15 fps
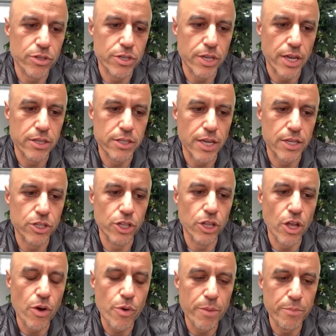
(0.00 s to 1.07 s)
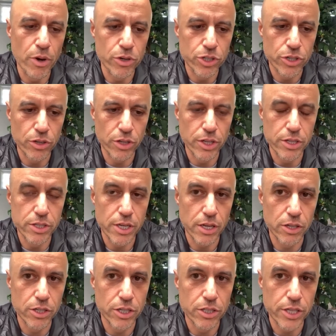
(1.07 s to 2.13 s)
sense has low emotional
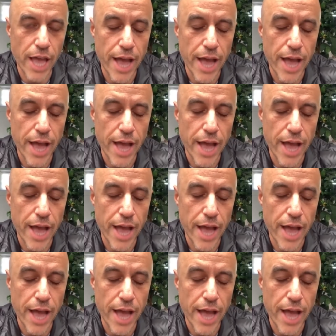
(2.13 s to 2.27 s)
intelligence.